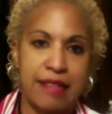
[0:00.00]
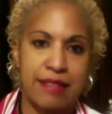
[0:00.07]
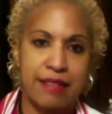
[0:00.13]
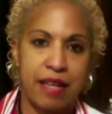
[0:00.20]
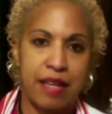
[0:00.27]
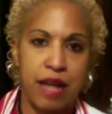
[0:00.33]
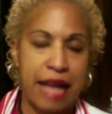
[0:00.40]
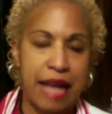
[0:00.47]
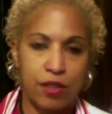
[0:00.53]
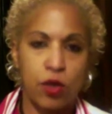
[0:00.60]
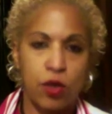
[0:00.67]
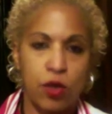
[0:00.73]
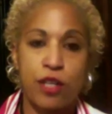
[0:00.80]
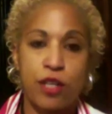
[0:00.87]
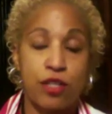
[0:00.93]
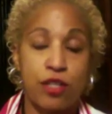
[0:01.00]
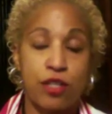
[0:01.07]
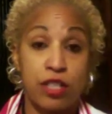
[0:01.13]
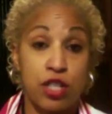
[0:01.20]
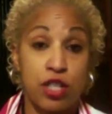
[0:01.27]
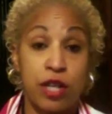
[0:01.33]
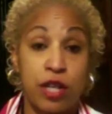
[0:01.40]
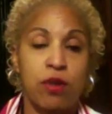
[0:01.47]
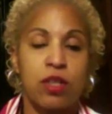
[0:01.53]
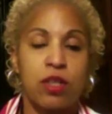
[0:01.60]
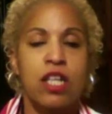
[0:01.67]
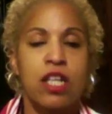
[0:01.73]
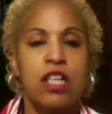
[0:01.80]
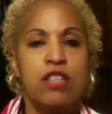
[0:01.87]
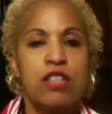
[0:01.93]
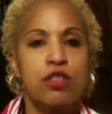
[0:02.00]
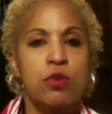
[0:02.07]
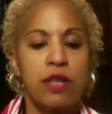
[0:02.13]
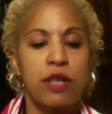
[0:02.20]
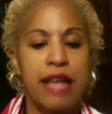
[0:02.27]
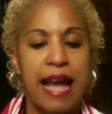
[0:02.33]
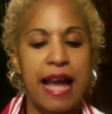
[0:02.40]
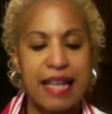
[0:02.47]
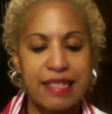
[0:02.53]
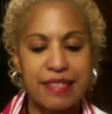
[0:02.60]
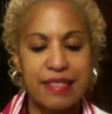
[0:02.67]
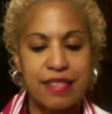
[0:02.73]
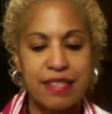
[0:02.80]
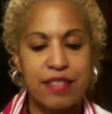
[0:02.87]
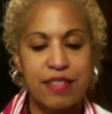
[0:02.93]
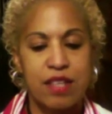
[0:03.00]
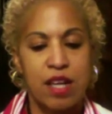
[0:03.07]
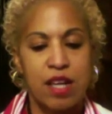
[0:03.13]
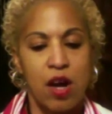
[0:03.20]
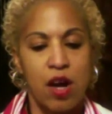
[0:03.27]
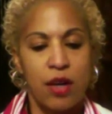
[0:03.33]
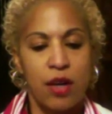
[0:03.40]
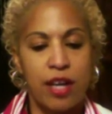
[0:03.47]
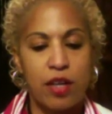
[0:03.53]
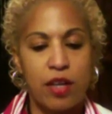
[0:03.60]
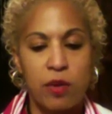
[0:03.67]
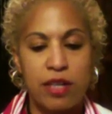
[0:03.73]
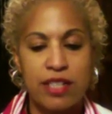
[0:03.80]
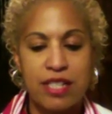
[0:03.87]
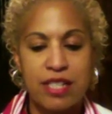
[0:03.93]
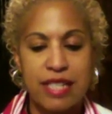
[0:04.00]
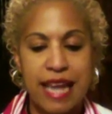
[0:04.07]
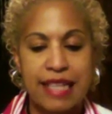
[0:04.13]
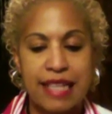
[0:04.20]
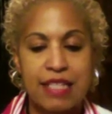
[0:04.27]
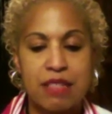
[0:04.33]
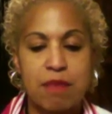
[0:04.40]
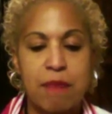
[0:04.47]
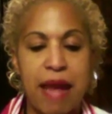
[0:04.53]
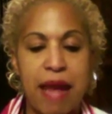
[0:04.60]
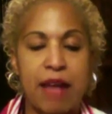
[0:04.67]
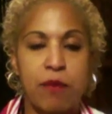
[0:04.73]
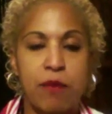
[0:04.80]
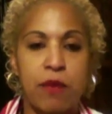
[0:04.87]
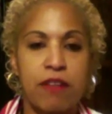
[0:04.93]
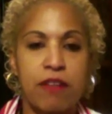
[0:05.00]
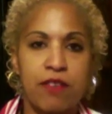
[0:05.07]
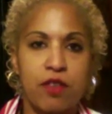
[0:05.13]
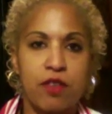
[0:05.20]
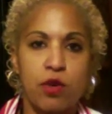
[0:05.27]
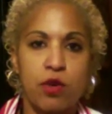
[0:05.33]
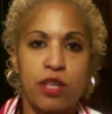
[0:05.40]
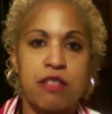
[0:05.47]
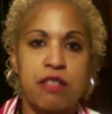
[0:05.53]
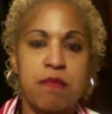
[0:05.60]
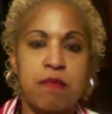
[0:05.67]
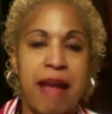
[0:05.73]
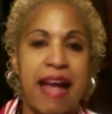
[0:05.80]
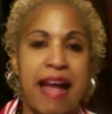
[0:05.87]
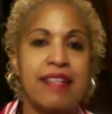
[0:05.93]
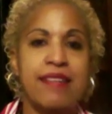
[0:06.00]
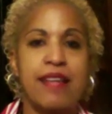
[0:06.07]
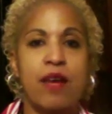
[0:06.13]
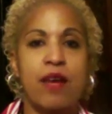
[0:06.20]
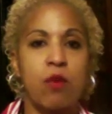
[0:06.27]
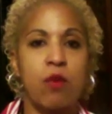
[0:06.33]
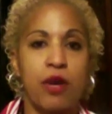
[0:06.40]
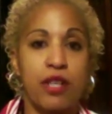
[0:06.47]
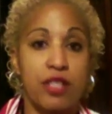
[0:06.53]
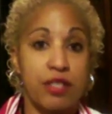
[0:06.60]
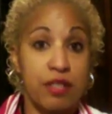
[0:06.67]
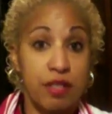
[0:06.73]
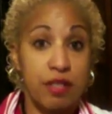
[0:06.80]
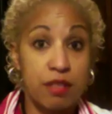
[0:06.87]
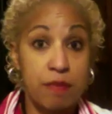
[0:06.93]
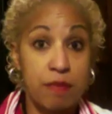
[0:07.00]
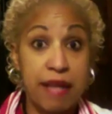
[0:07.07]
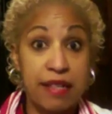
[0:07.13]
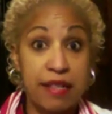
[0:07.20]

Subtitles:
ask a question in general. So you want to ask this, okay, you want to just expand. What if you expanded that worry, just expanded,